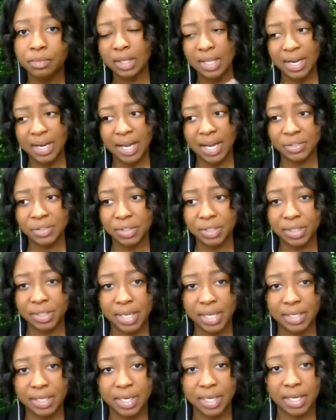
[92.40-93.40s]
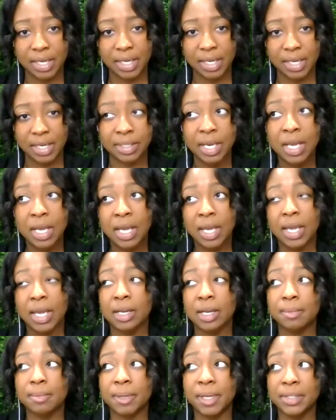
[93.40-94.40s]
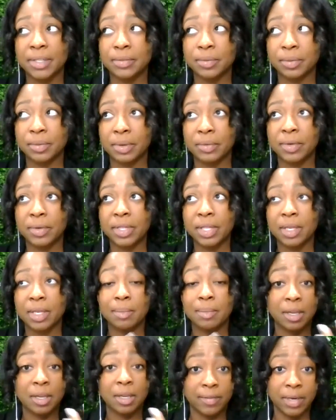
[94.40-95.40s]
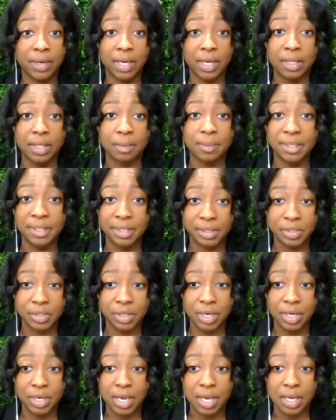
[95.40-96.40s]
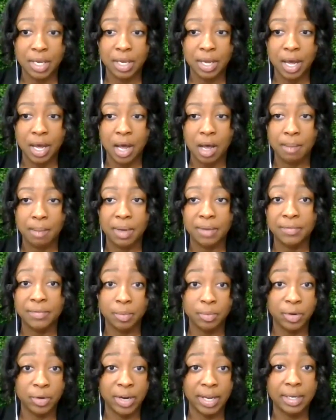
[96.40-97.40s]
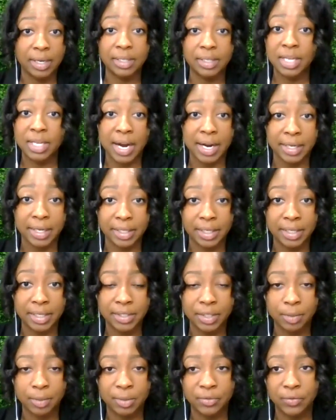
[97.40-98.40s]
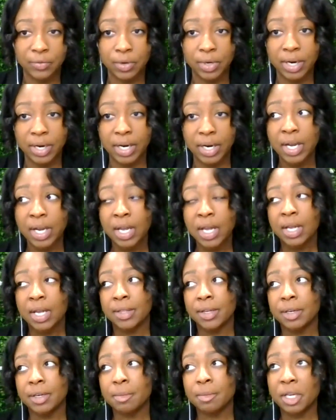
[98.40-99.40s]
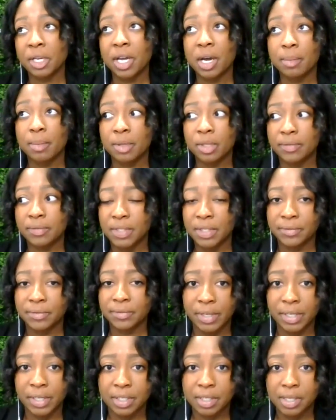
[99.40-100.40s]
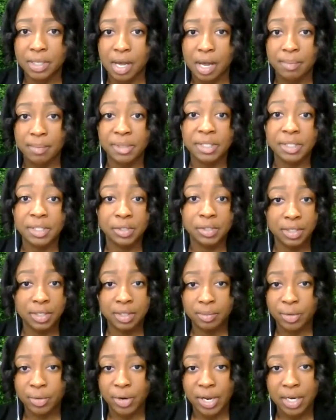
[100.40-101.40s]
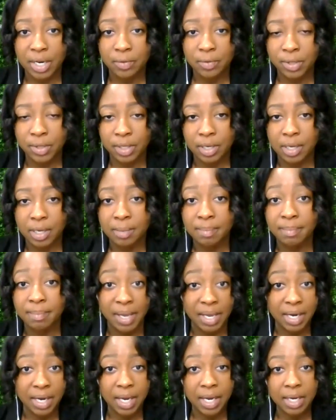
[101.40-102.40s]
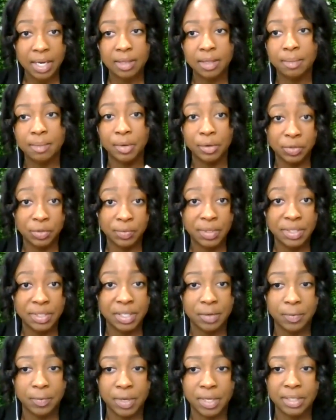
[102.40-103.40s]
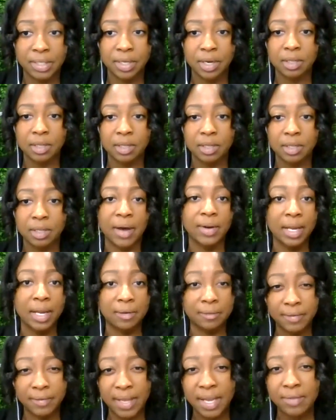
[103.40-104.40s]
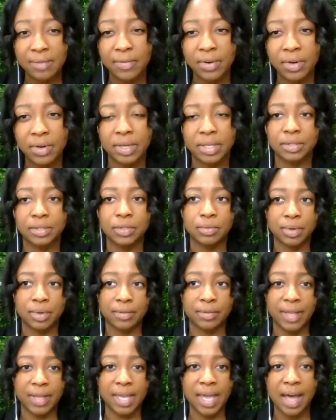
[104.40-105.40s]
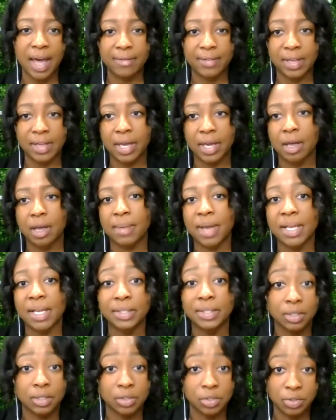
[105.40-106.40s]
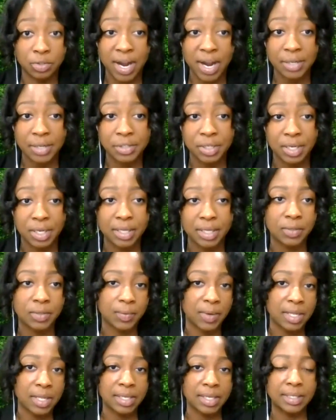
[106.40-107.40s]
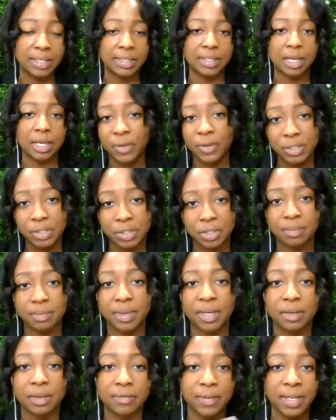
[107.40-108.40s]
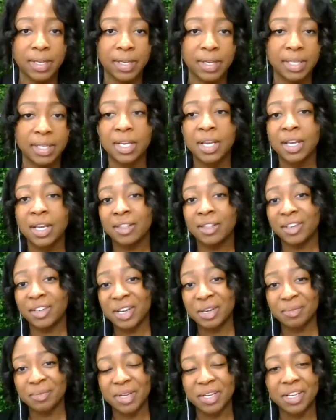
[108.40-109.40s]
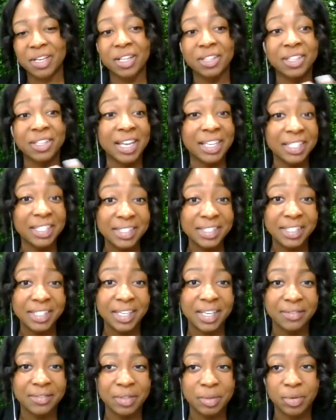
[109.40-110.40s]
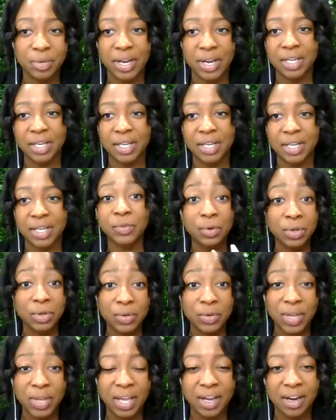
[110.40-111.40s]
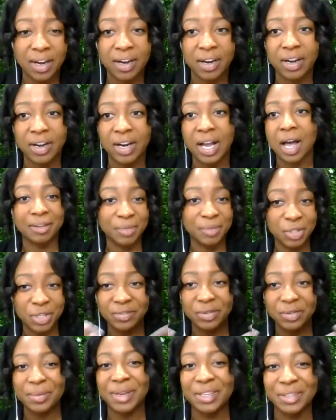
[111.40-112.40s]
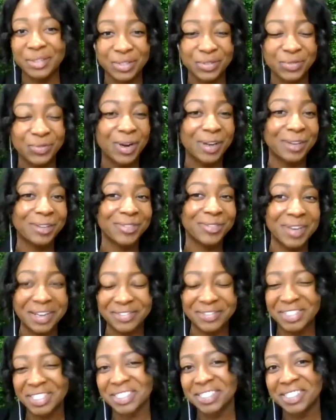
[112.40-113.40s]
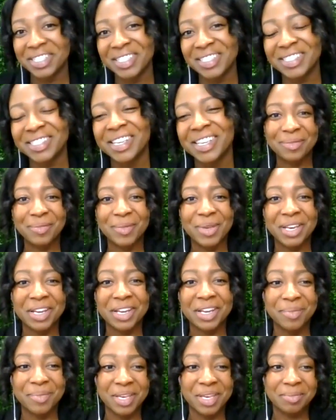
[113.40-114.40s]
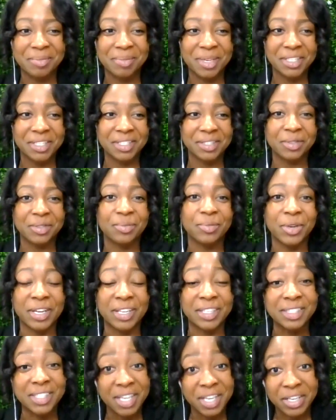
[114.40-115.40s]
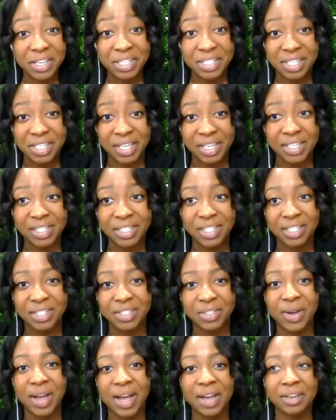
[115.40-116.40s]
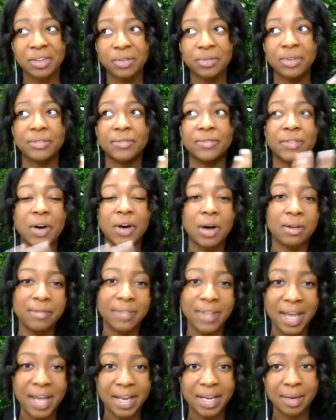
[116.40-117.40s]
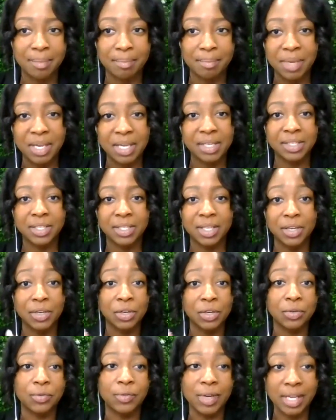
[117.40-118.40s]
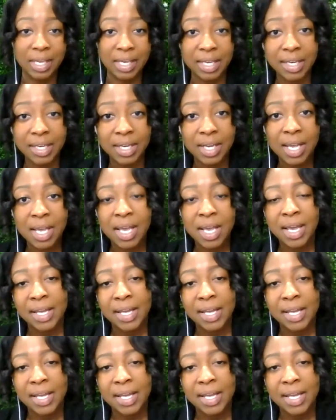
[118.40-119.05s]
And that actually landed us in a place where we really pivoted the positioning of the brand entirely. So before, there had been a couple of different positionings the brand had really been in, and the most recent was all about kind of flavor and sort of like having gum as a distraction, as well as some freshening benefits. There had been a legacy of the brand with oral care. I'm sure everybody knows the 4 out of 5 dentists. That had been a big piece of the brand's heritage. And so how do you evolve that and meet a new need?